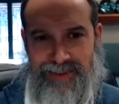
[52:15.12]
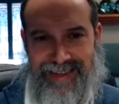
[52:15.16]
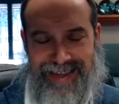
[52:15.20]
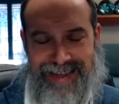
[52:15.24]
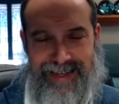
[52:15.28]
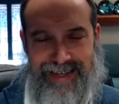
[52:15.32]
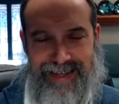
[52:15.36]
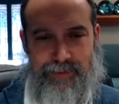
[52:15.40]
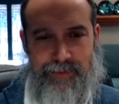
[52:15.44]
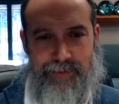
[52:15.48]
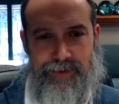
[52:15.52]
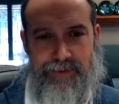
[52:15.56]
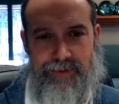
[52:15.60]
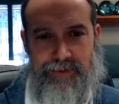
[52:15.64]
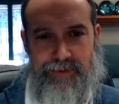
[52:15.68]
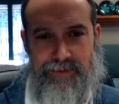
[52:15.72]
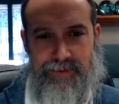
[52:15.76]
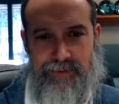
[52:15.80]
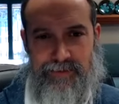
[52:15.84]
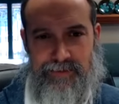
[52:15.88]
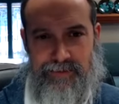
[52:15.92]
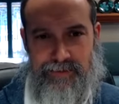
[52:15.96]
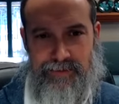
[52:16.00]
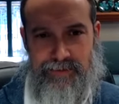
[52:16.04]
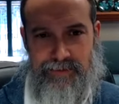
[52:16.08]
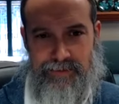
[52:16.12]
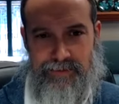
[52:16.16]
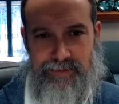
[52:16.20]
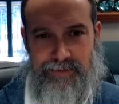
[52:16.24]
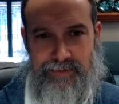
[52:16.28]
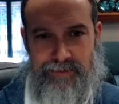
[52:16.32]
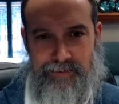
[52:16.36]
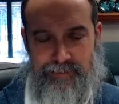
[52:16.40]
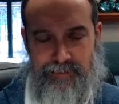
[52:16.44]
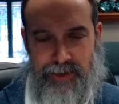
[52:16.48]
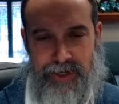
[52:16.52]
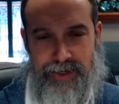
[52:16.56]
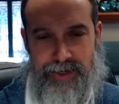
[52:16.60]
animal
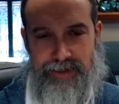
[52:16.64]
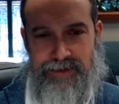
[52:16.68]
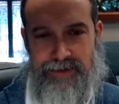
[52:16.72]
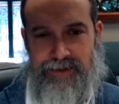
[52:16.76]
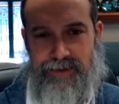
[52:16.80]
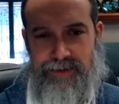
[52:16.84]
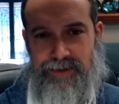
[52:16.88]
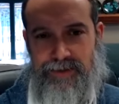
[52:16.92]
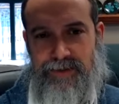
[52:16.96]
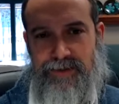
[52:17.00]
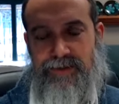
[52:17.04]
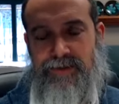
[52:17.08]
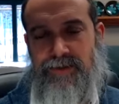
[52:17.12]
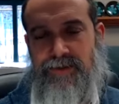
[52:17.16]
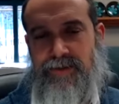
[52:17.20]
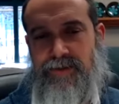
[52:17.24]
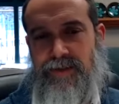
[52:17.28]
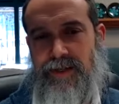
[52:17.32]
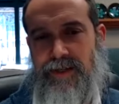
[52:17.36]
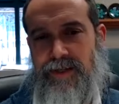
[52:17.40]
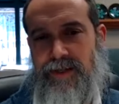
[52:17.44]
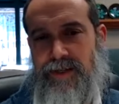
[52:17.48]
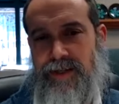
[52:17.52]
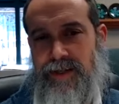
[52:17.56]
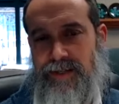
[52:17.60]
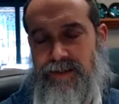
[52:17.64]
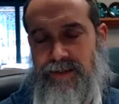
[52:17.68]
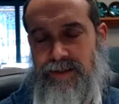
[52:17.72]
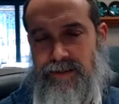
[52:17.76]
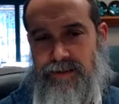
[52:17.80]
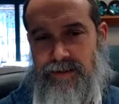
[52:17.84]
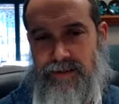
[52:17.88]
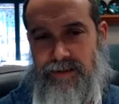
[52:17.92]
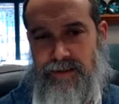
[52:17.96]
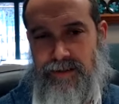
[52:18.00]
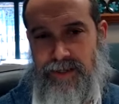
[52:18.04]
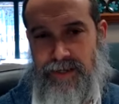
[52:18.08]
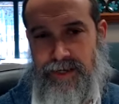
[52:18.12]
product in it and had
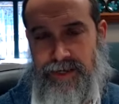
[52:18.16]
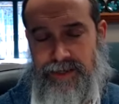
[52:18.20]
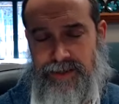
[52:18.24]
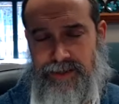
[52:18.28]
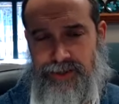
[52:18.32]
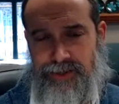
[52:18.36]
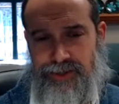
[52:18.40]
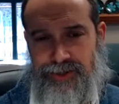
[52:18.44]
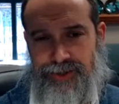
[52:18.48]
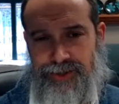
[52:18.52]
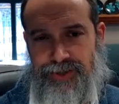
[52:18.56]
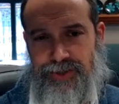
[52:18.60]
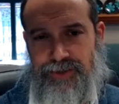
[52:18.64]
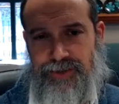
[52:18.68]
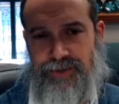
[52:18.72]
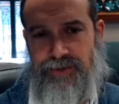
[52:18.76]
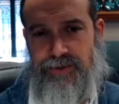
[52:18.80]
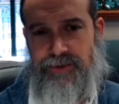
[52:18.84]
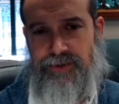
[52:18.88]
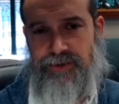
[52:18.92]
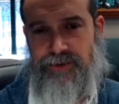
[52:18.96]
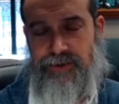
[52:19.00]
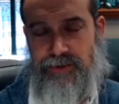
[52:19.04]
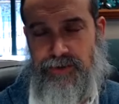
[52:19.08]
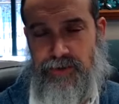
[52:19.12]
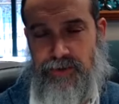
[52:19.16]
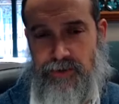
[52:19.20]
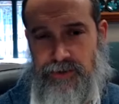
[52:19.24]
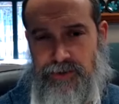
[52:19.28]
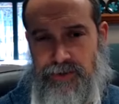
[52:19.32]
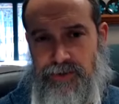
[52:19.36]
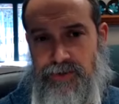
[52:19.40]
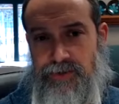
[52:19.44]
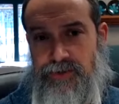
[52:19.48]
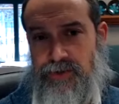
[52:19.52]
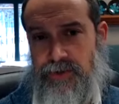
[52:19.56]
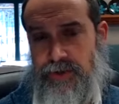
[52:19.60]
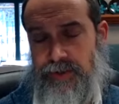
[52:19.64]
a, a hechsher, so
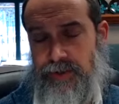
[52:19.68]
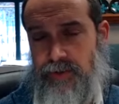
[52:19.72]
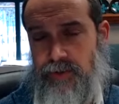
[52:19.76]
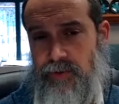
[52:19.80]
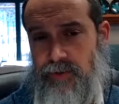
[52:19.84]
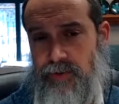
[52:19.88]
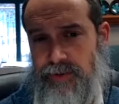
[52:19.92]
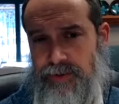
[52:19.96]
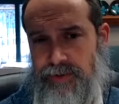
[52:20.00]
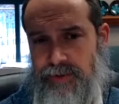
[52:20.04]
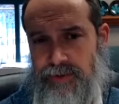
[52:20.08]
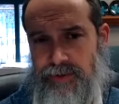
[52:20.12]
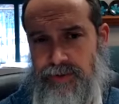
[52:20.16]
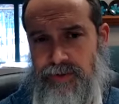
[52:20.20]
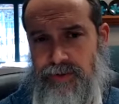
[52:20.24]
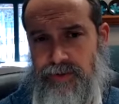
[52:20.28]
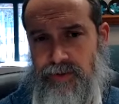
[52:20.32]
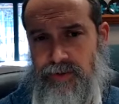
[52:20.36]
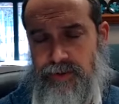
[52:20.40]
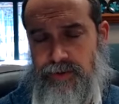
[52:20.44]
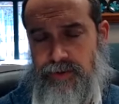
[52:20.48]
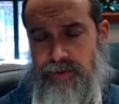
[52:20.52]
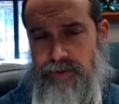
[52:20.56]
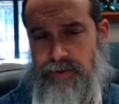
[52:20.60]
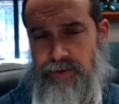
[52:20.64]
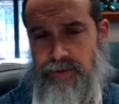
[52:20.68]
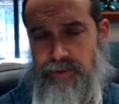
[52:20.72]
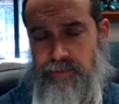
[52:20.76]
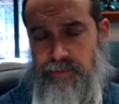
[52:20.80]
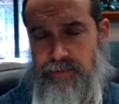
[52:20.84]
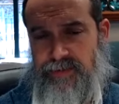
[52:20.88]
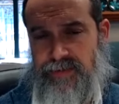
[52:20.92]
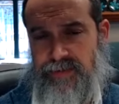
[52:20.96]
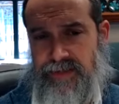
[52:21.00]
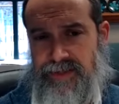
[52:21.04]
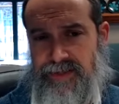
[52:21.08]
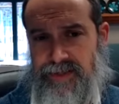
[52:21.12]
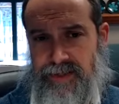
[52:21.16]
kosher. So I called the, the
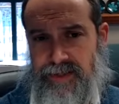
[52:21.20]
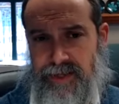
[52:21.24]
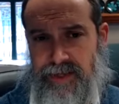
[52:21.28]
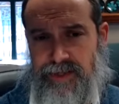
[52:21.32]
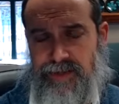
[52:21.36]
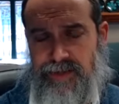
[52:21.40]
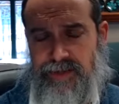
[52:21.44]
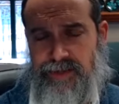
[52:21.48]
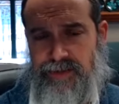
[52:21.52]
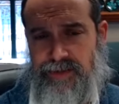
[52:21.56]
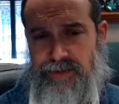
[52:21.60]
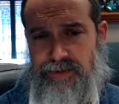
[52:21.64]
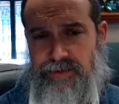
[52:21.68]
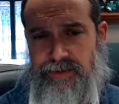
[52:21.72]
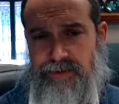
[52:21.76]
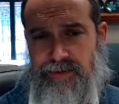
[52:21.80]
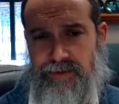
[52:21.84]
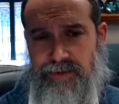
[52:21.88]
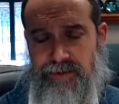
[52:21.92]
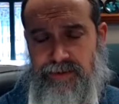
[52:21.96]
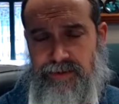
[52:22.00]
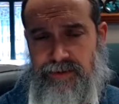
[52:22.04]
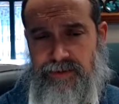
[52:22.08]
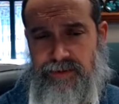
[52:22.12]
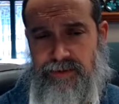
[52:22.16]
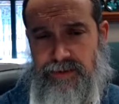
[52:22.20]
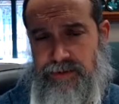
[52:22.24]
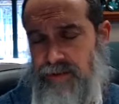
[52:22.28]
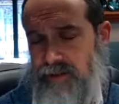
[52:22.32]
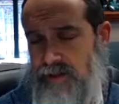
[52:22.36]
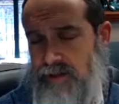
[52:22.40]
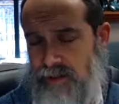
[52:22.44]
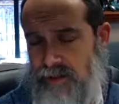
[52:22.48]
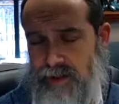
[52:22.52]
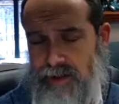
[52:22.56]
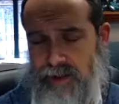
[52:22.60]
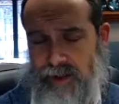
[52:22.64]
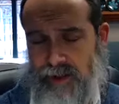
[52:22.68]
supervising agency. It was in
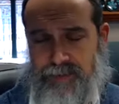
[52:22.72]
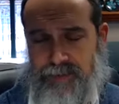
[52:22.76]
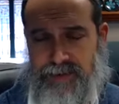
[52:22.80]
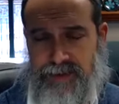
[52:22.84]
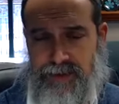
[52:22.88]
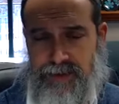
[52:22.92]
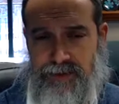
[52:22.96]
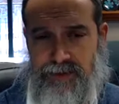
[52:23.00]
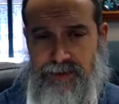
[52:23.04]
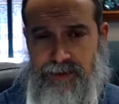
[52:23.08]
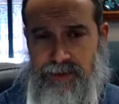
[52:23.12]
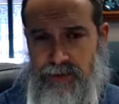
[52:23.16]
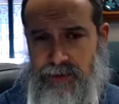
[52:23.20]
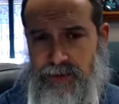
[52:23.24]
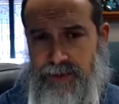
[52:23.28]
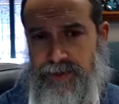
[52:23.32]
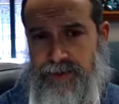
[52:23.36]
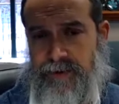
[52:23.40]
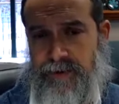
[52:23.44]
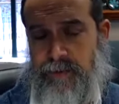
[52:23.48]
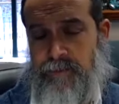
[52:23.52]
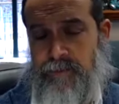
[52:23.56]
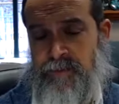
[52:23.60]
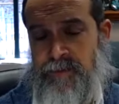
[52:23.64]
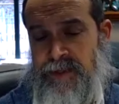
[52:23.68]
upstate New York,